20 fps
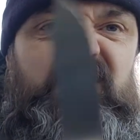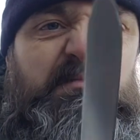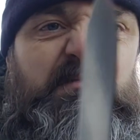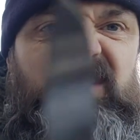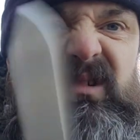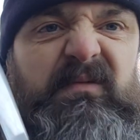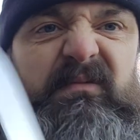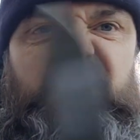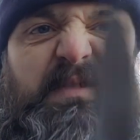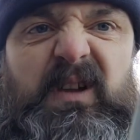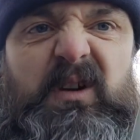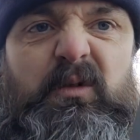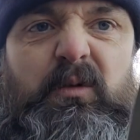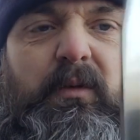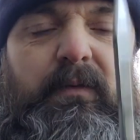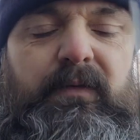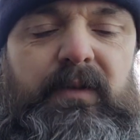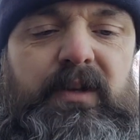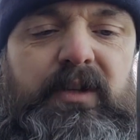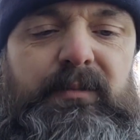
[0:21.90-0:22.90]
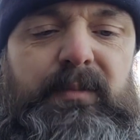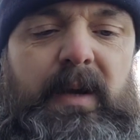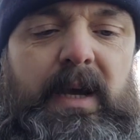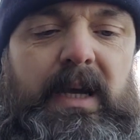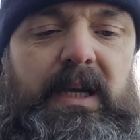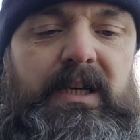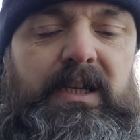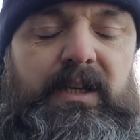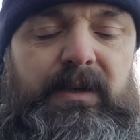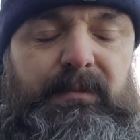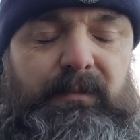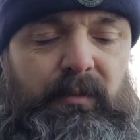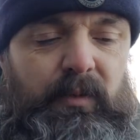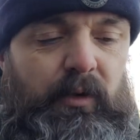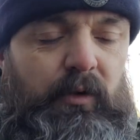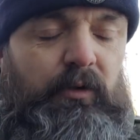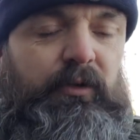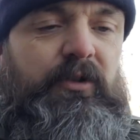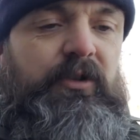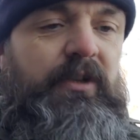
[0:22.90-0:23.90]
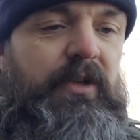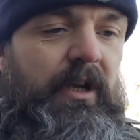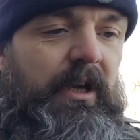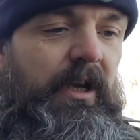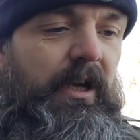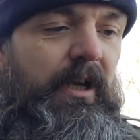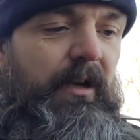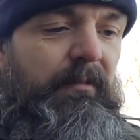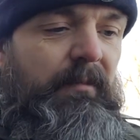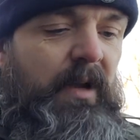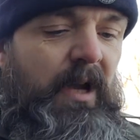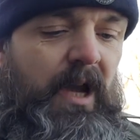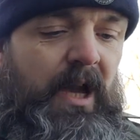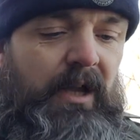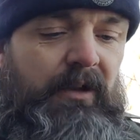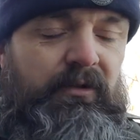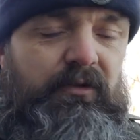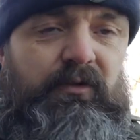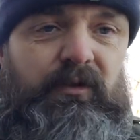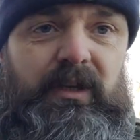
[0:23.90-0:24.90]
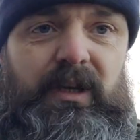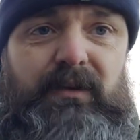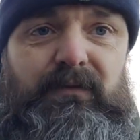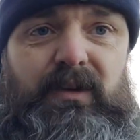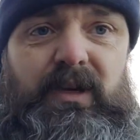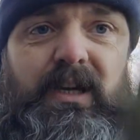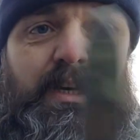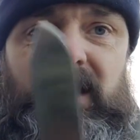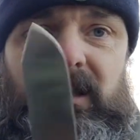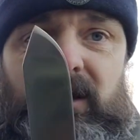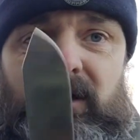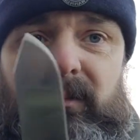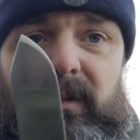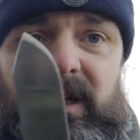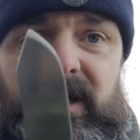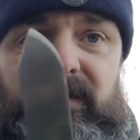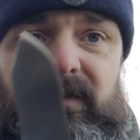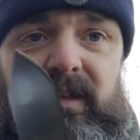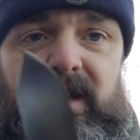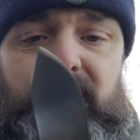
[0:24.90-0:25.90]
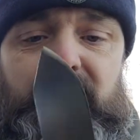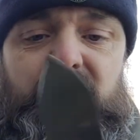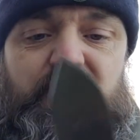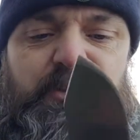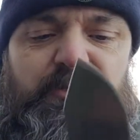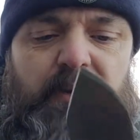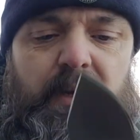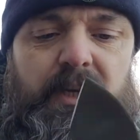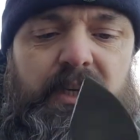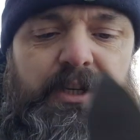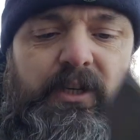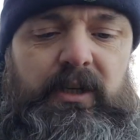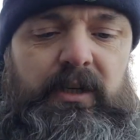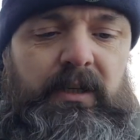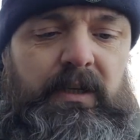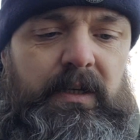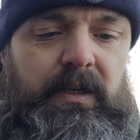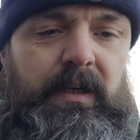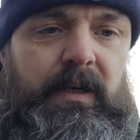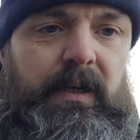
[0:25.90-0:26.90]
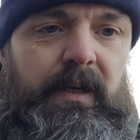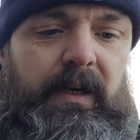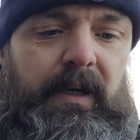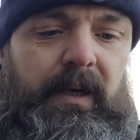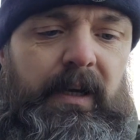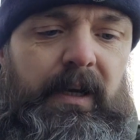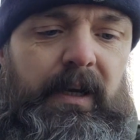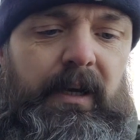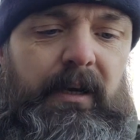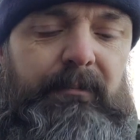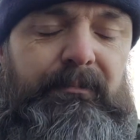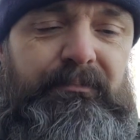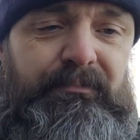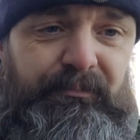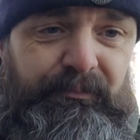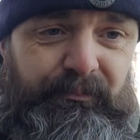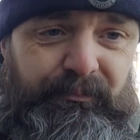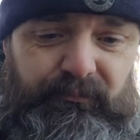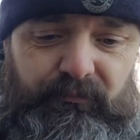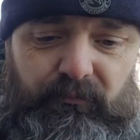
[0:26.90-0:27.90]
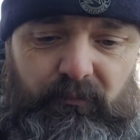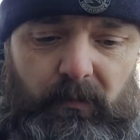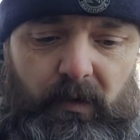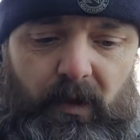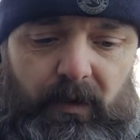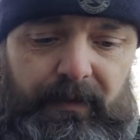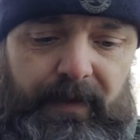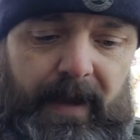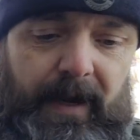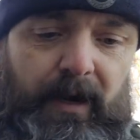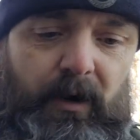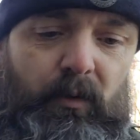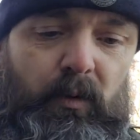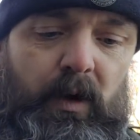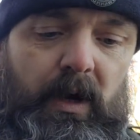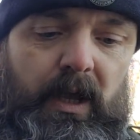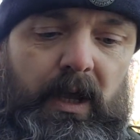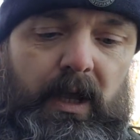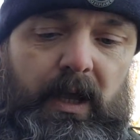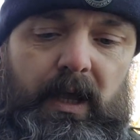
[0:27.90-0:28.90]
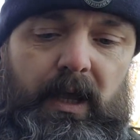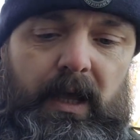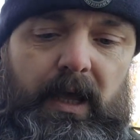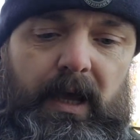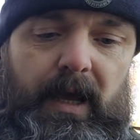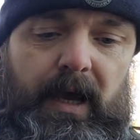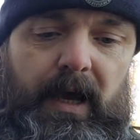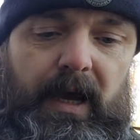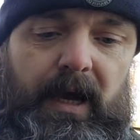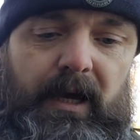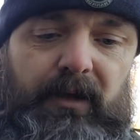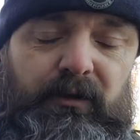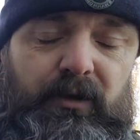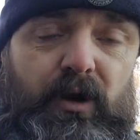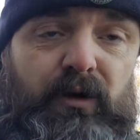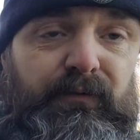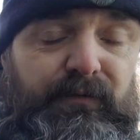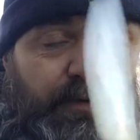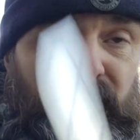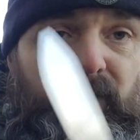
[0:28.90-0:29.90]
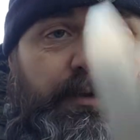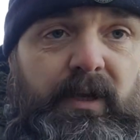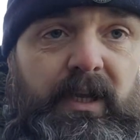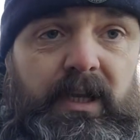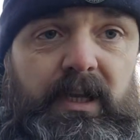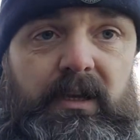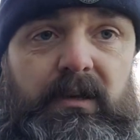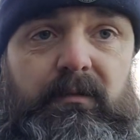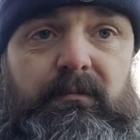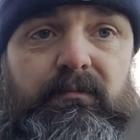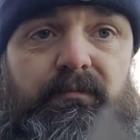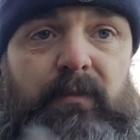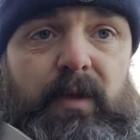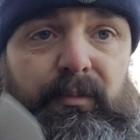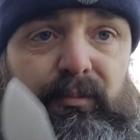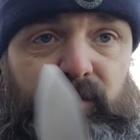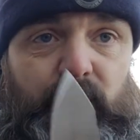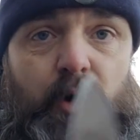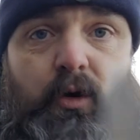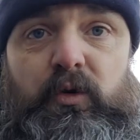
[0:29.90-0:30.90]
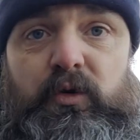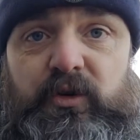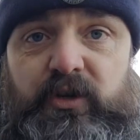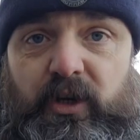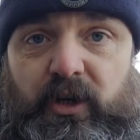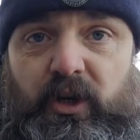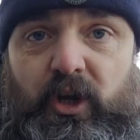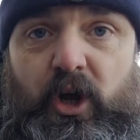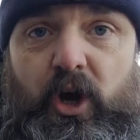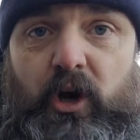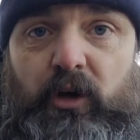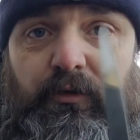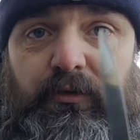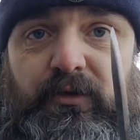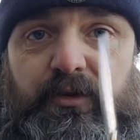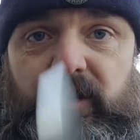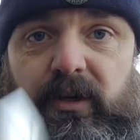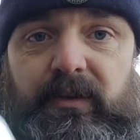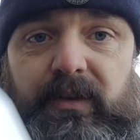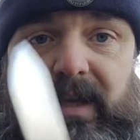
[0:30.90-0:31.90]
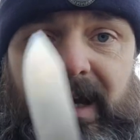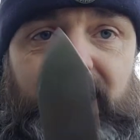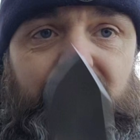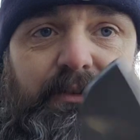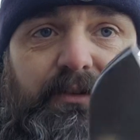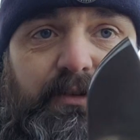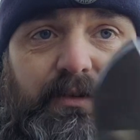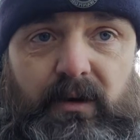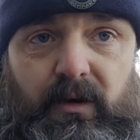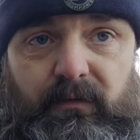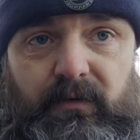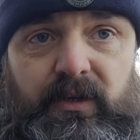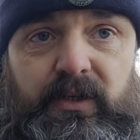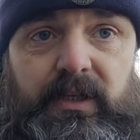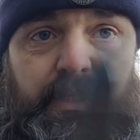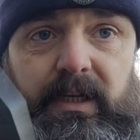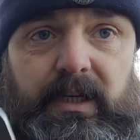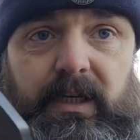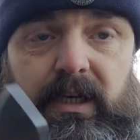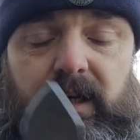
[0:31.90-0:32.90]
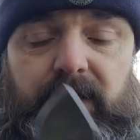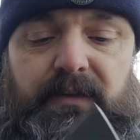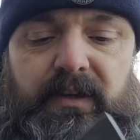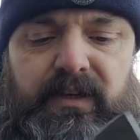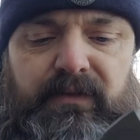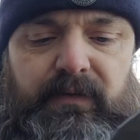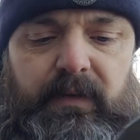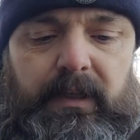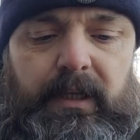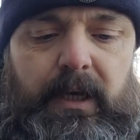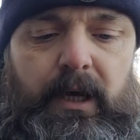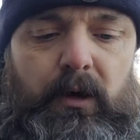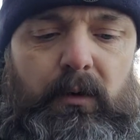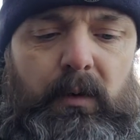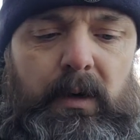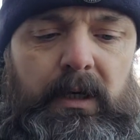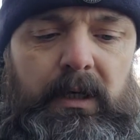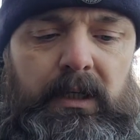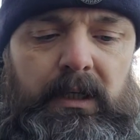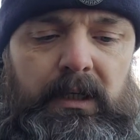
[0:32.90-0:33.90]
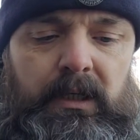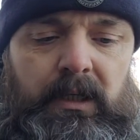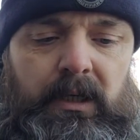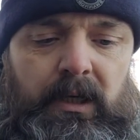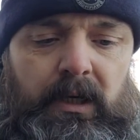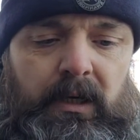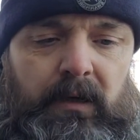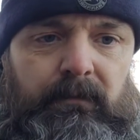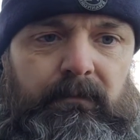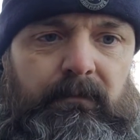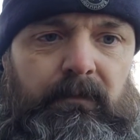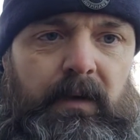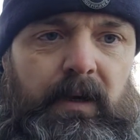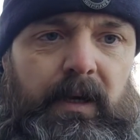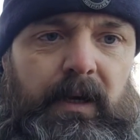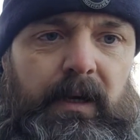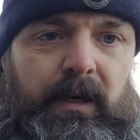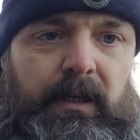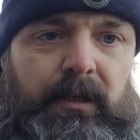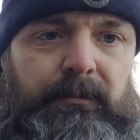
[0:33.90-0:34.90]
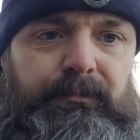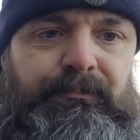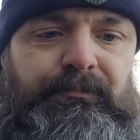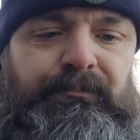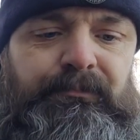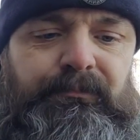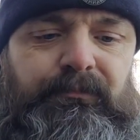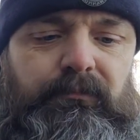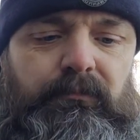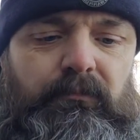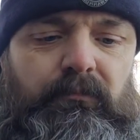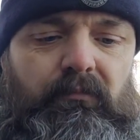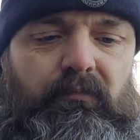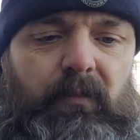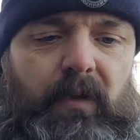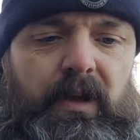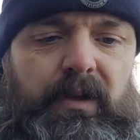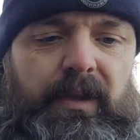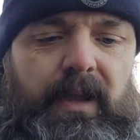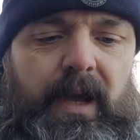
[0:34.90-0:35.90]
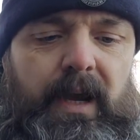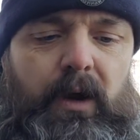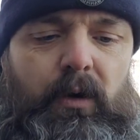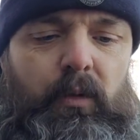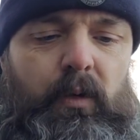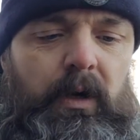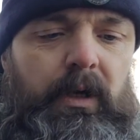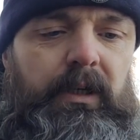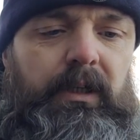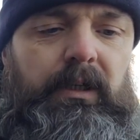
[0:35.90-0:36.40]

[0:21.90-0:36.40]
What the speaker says: a few of the specs, but just going to give you a little bit of a demonstration now and go through the pros and cons at the end, obviously, this video. Now,